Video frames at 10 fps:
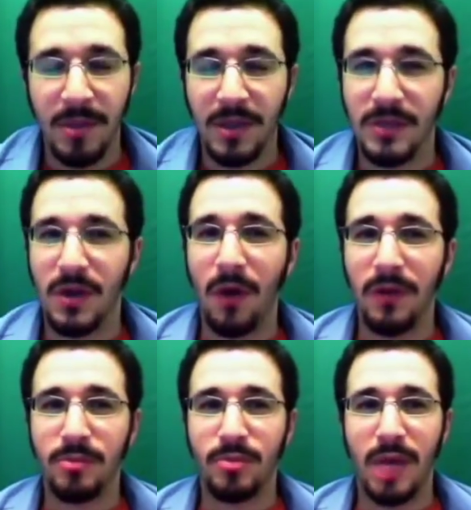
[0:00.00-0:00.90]
Because
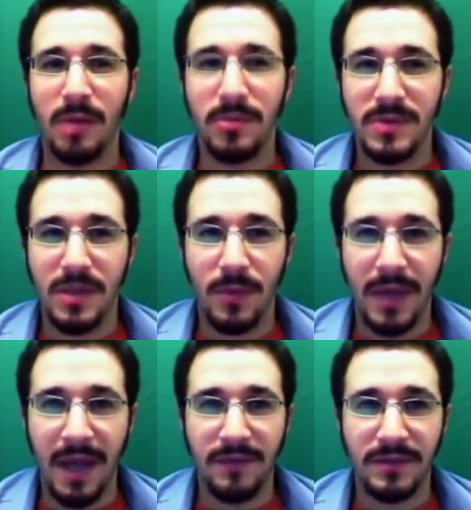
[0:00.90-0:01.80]
all the problems that
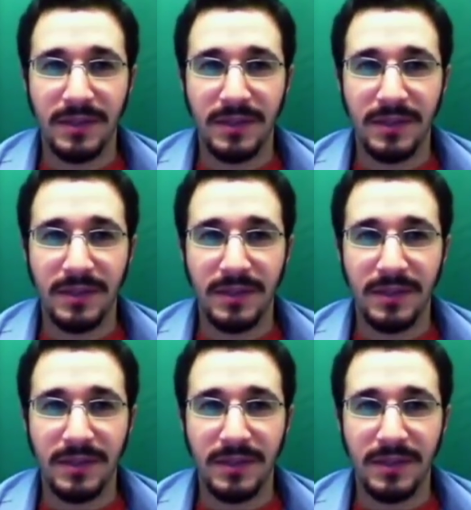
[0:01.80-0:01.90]
we have